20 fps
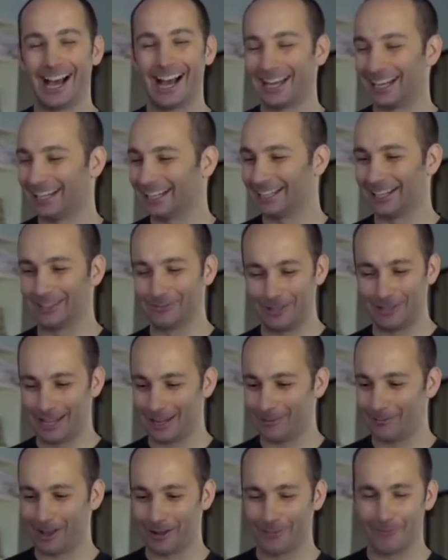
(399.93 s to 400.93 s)
I didn't
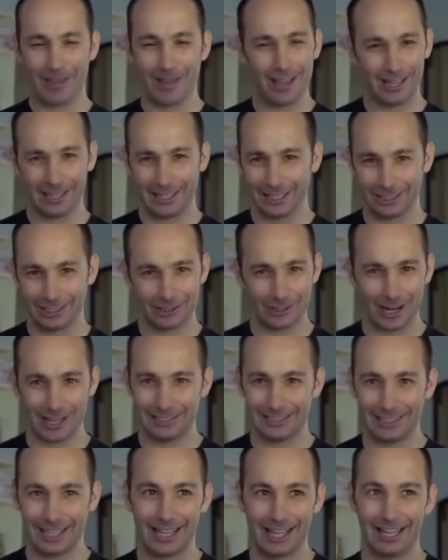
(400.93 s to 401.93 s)
update my mailing address
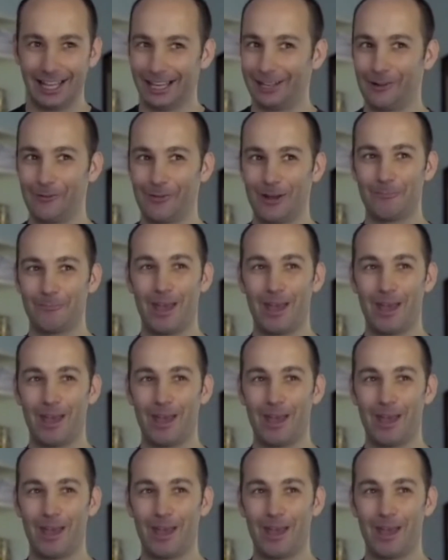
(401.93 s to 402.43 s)
yet. Like all my